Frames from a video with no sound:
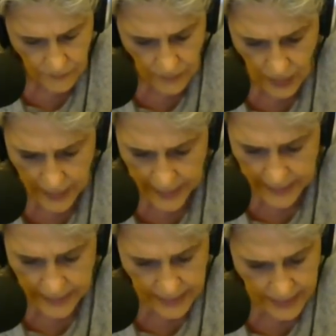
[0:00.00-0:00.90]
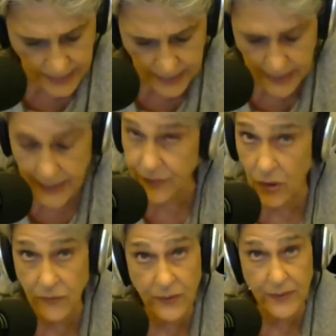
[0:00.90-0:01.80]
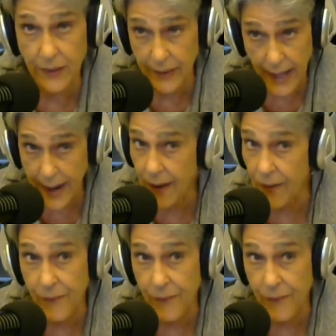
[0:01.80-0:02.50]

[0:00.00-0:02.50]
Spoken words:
And he is over there now.